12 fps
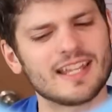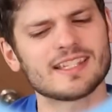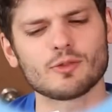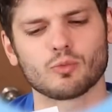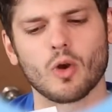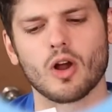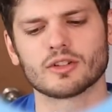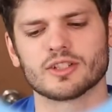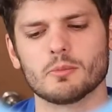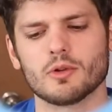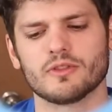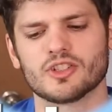is it wrong
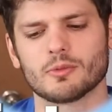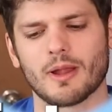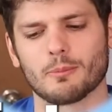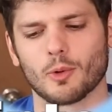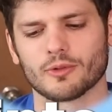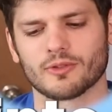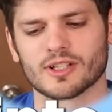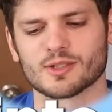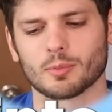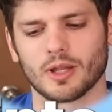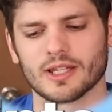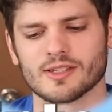to move into my boyfriend's
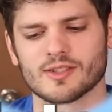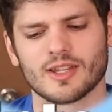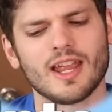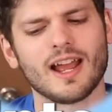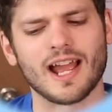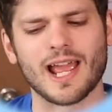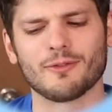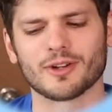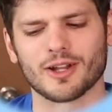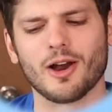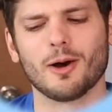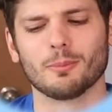place? I have
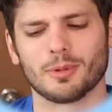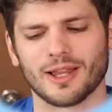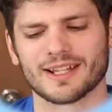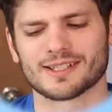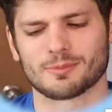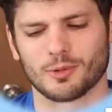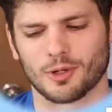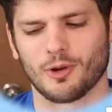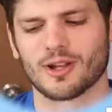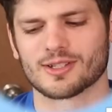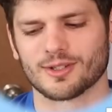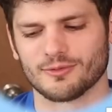a complex
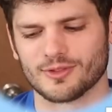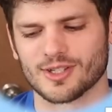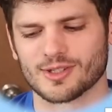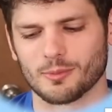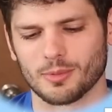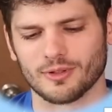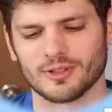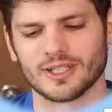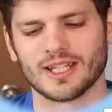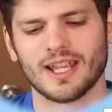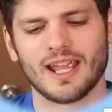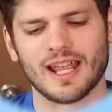progressive
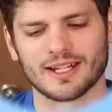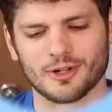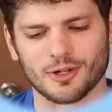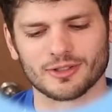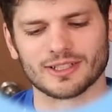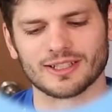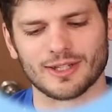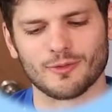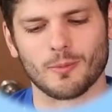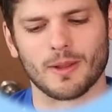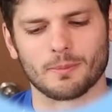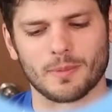disability and currently live with my